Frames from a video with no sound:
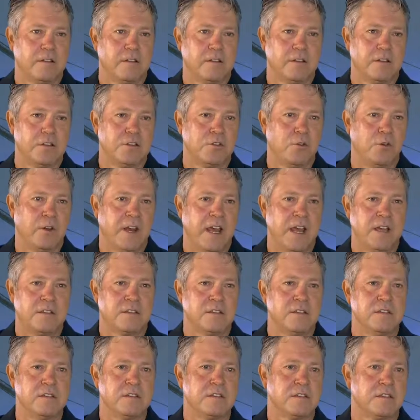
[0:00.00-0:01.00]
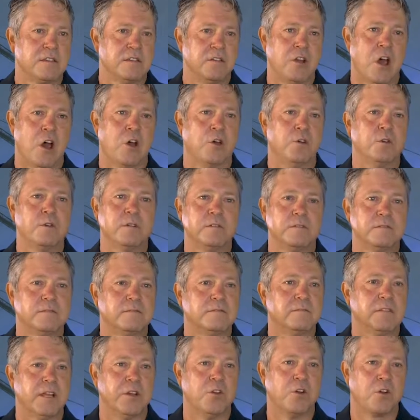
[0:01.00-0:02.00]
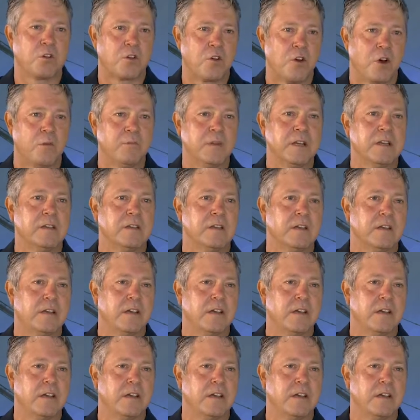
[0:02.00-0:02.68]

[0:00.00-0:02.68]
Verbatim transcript: The short answer is no, they're not common.